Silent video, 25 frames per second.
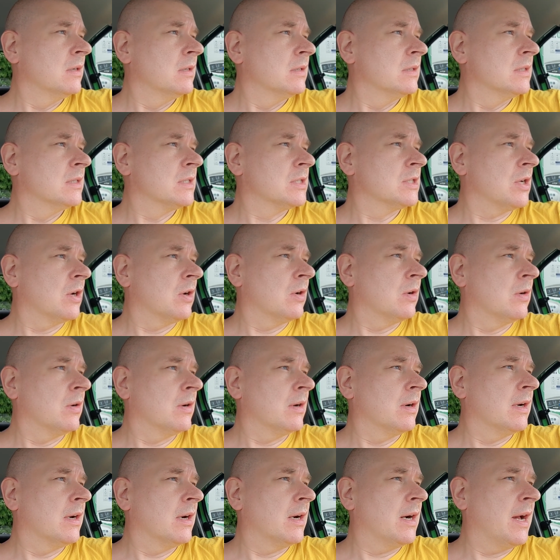So
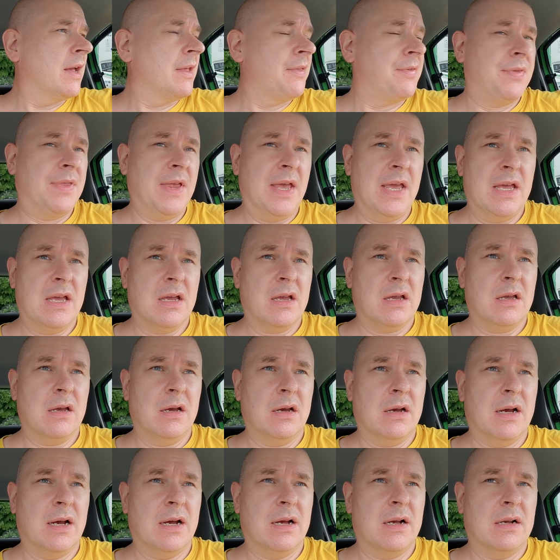I think
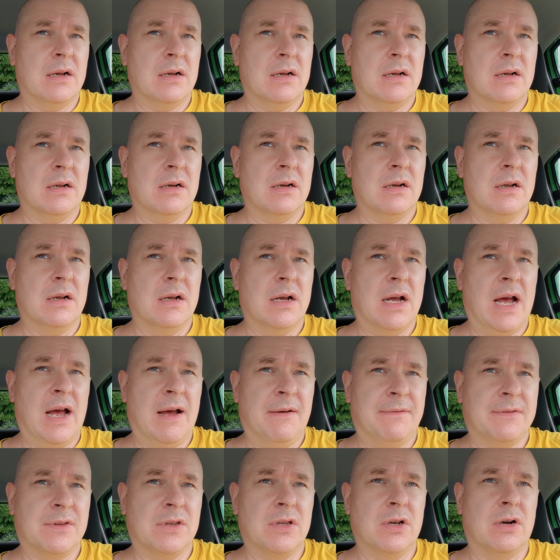
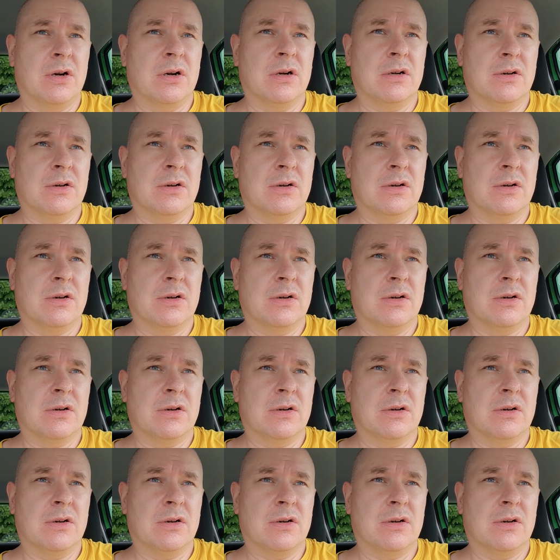after